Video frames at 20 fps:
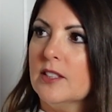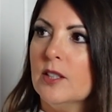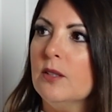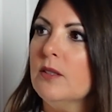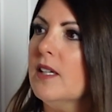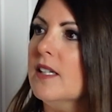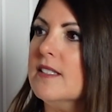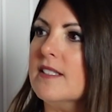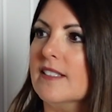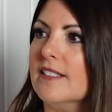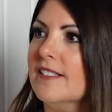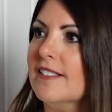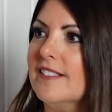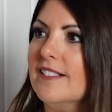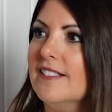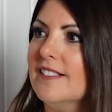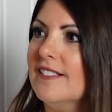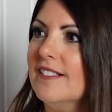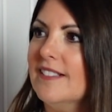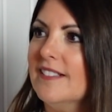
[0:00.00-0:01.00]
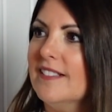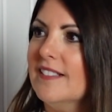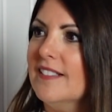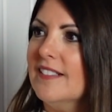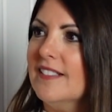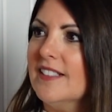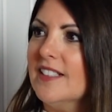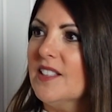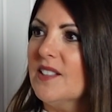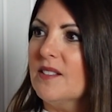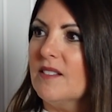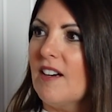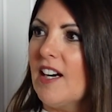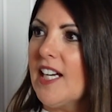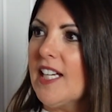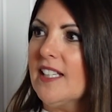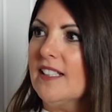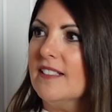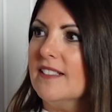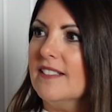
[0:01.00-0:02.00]
Who doesn't?
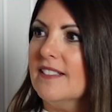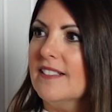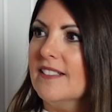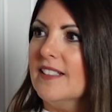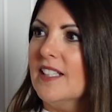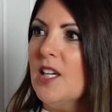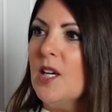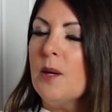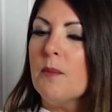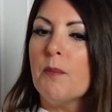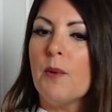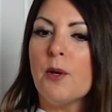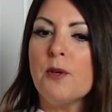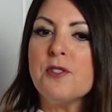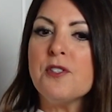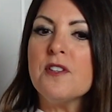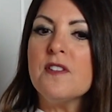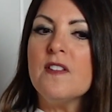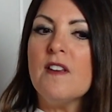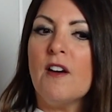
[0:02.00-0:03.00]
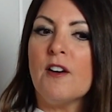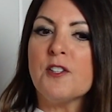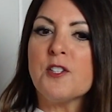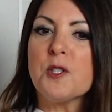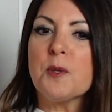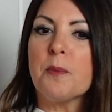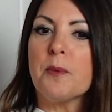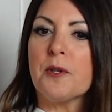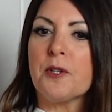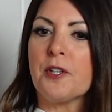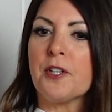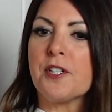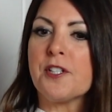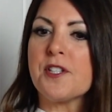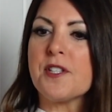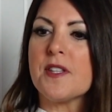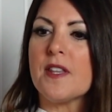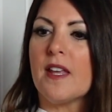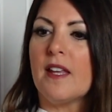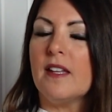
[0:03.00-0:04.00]
Right? Most of the
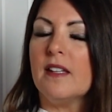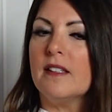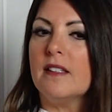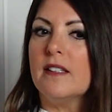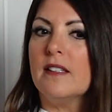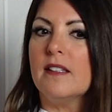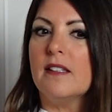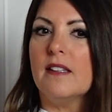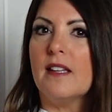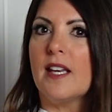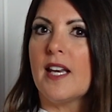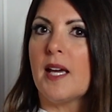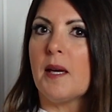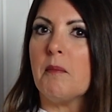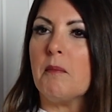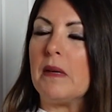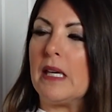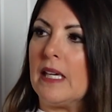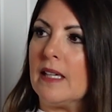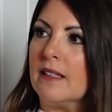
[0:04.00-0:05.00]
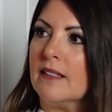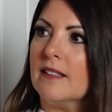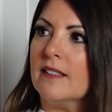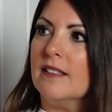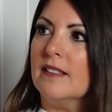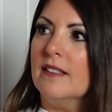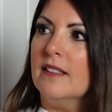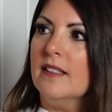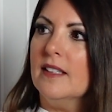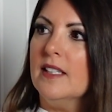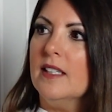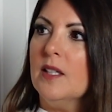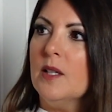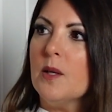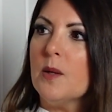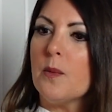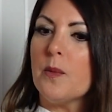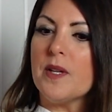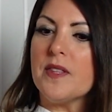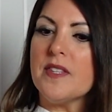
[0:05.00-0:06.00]
entrepreneurs that that I meet
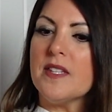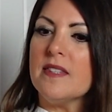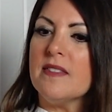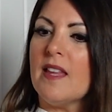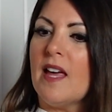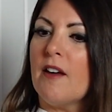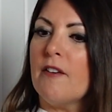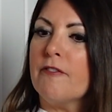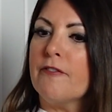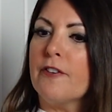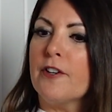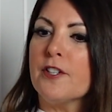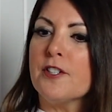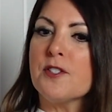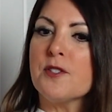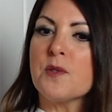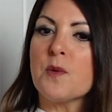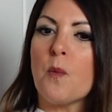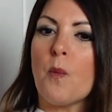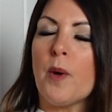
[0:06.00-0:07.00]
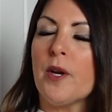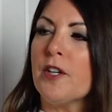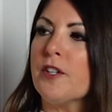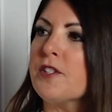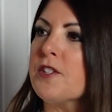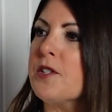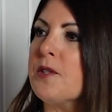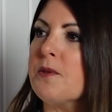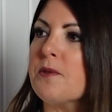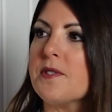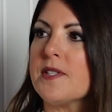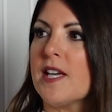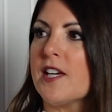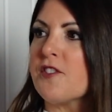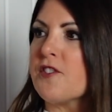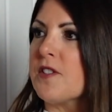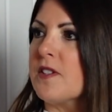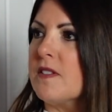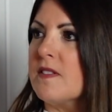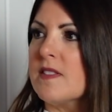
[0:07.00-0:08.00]
within that first one or two
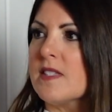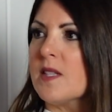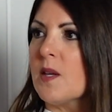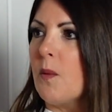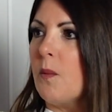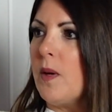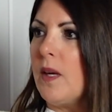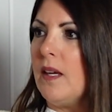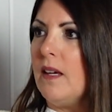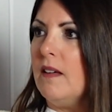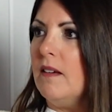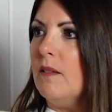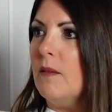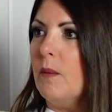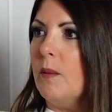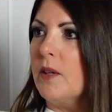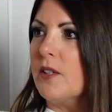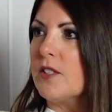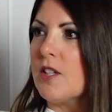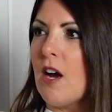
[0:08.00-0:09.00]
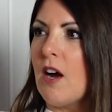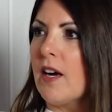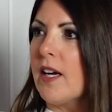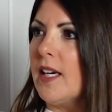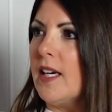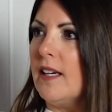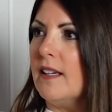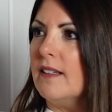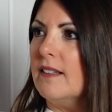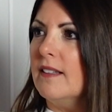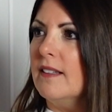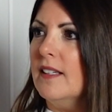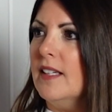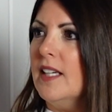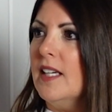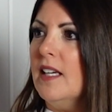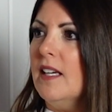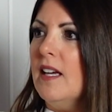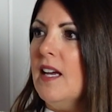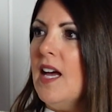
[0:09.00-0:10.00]
sessions that we we're talking,
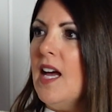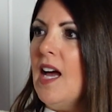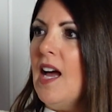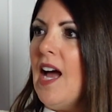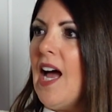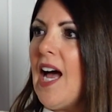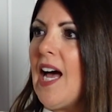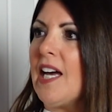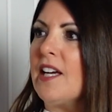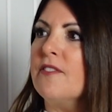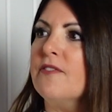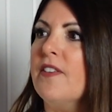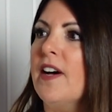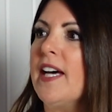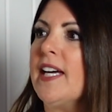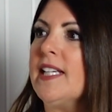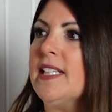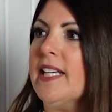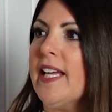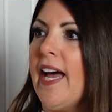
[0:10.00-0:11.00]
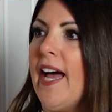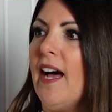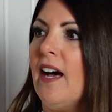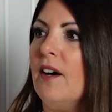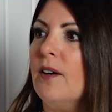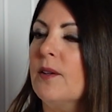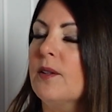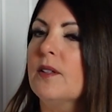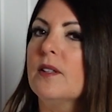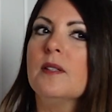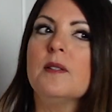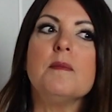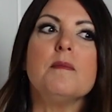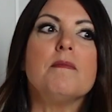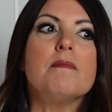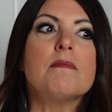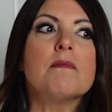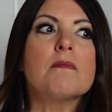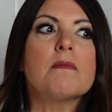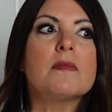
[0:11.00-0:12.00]
I find out
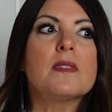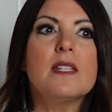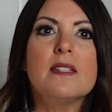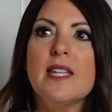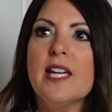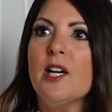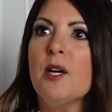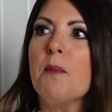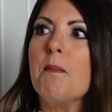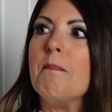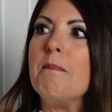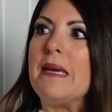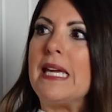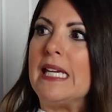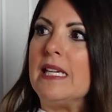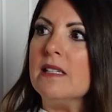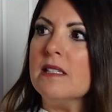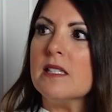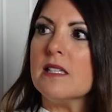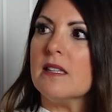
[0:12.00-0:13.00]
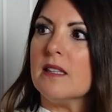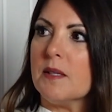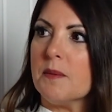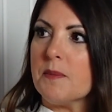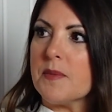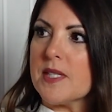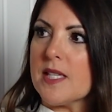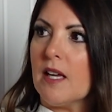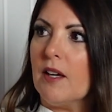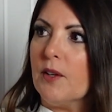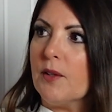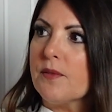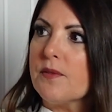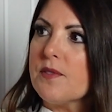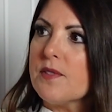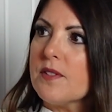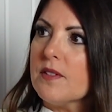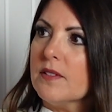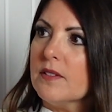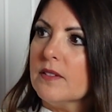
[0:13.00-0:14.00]
that they are mean to
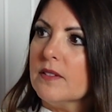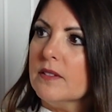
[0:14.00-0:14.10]
themselves.